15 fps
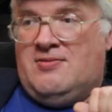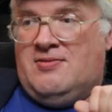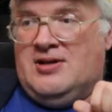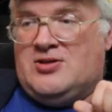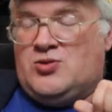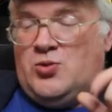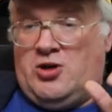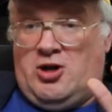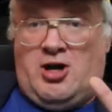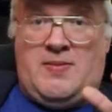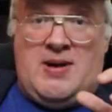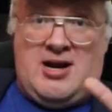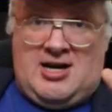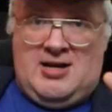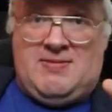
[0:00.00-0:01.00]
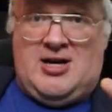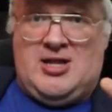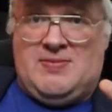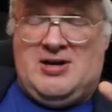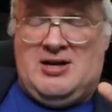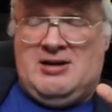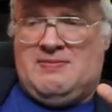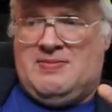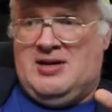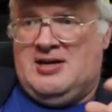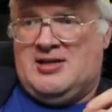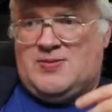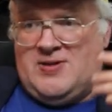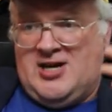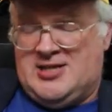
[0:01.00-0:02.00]
which would automatically, by the way, be
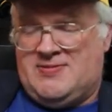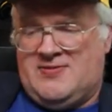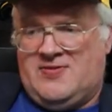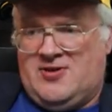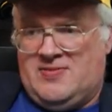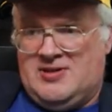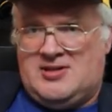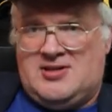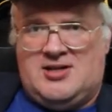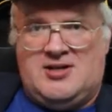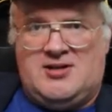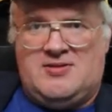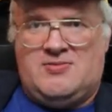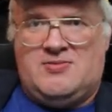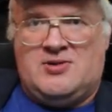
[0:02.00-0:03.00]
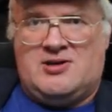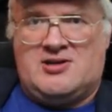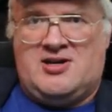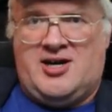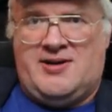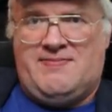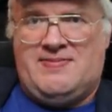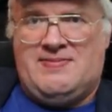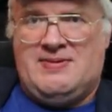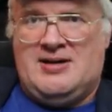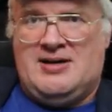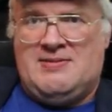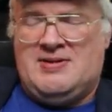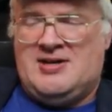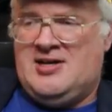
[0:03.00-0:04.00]
its best performance in a World Cup,
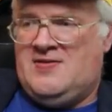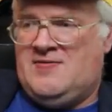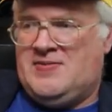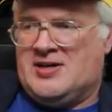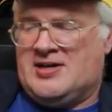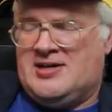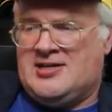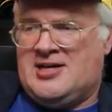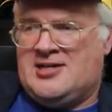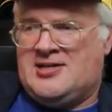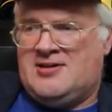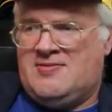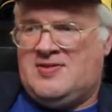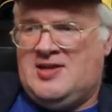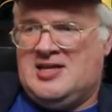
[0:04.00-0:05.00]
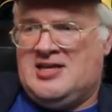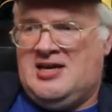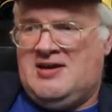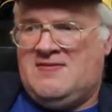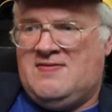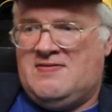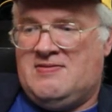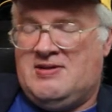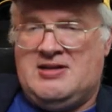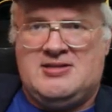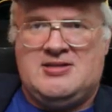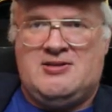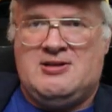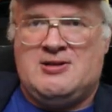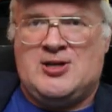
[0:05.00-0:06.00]
I believe, because I don't think they've. Well,
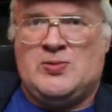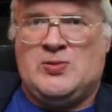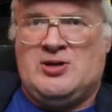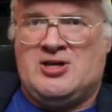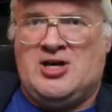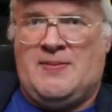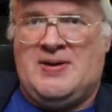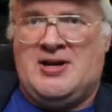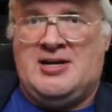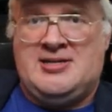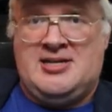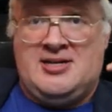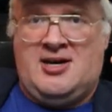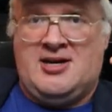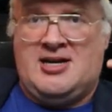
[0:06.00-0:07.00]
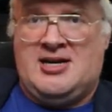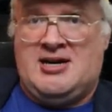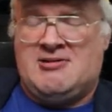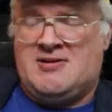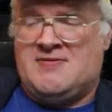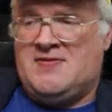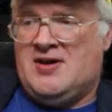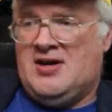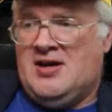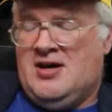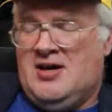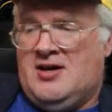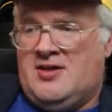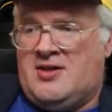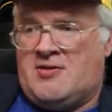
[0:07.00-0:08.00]
It's only the second World Cup, and they did not get out of
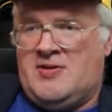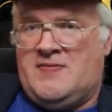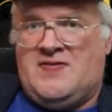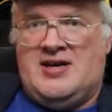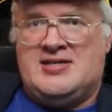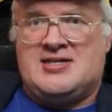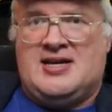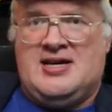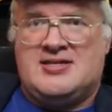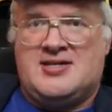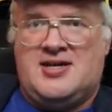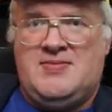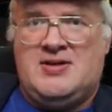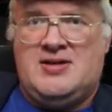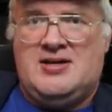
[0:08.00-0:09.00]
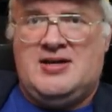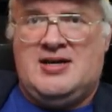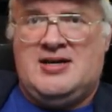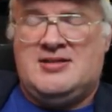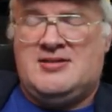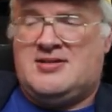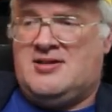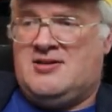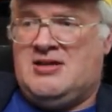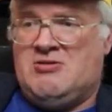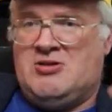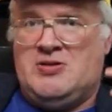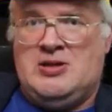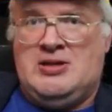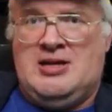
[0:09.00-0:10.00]
the group phase the last time, and so they
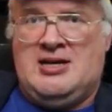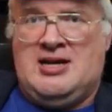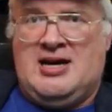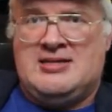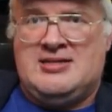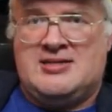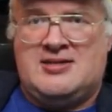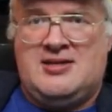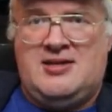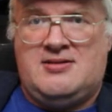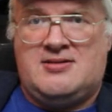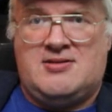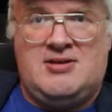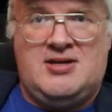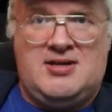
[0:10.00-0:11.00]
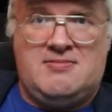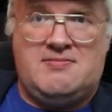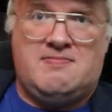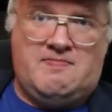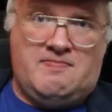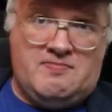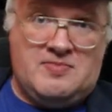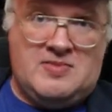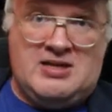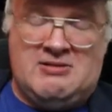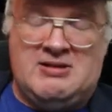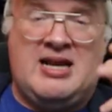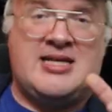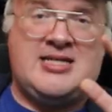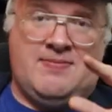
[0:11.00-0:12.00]
would be in the last 16. So yeah, the
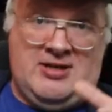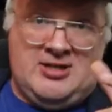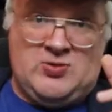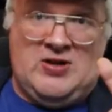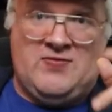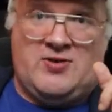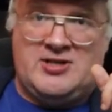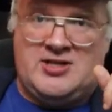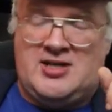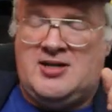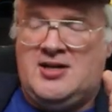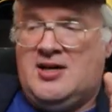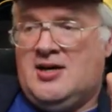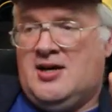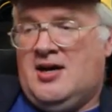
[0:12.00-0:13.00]
last in be 2014,